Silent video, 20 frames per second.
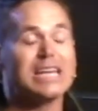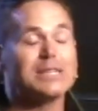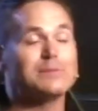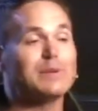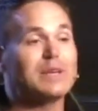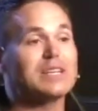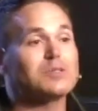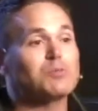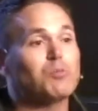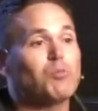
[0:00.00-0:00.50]

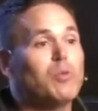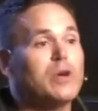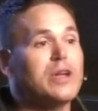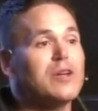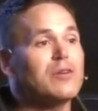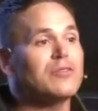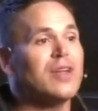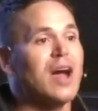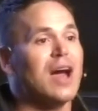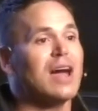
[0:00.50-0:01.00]
is because
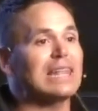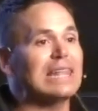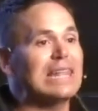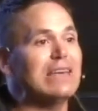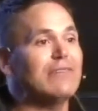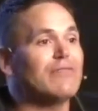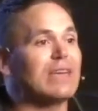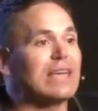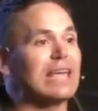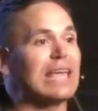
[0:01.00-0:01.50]
we are not
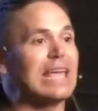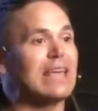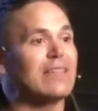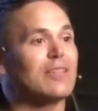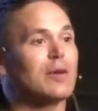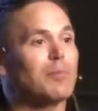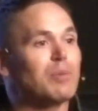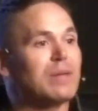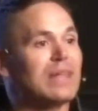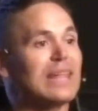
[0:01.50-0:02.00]
living
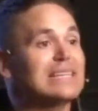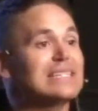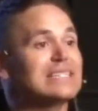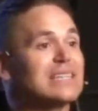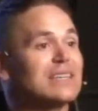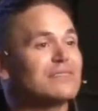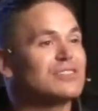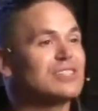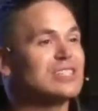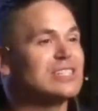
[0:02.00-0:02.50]
in the
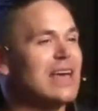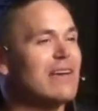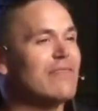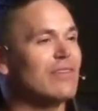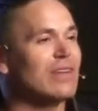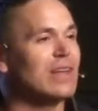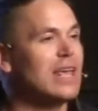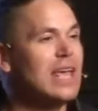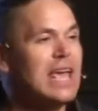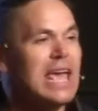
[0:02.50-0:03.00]
place of
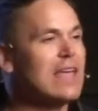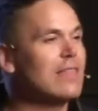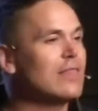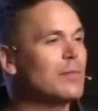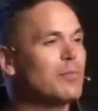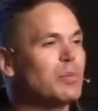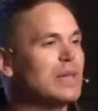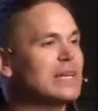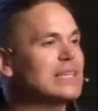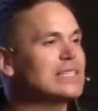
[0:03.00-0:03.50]
seven,
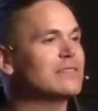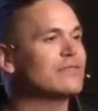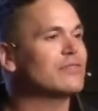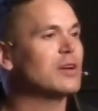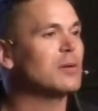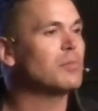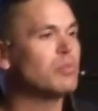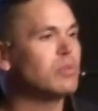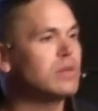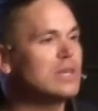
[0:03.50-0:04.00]
in the place
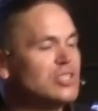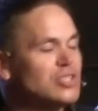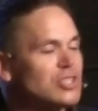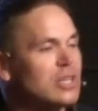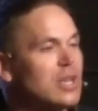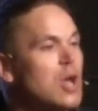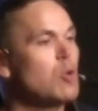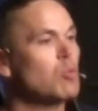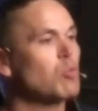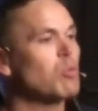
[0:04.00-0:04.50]
of
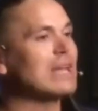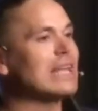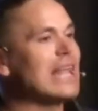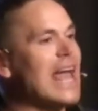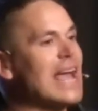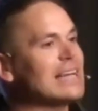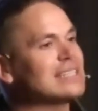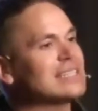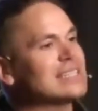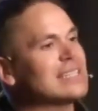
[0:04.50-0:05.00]
completion,
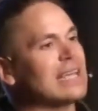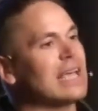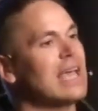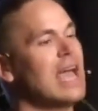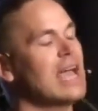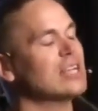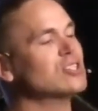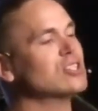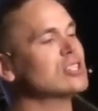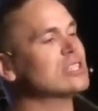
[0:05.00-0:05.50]

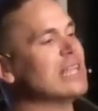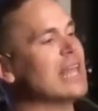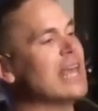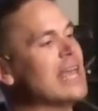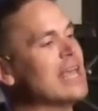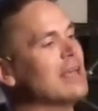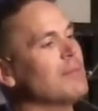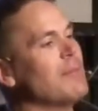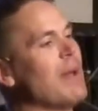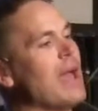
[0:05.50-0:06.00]
relaxing and just
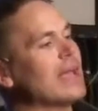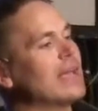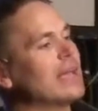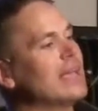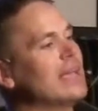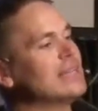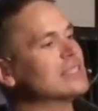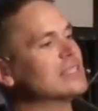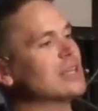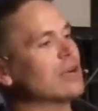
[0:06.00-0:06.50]
laying
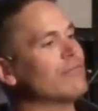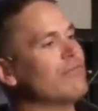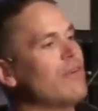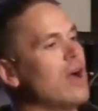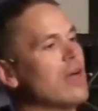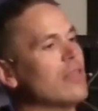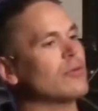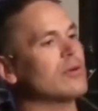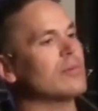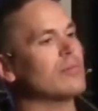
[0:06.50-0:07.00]
back against our
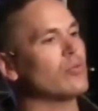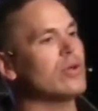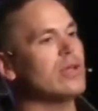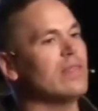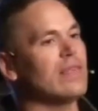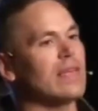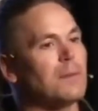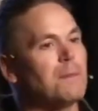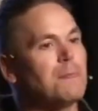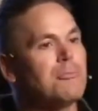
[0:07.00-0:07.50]
Father and
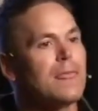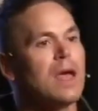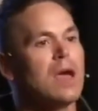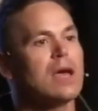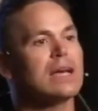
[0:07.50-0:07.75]
breathing.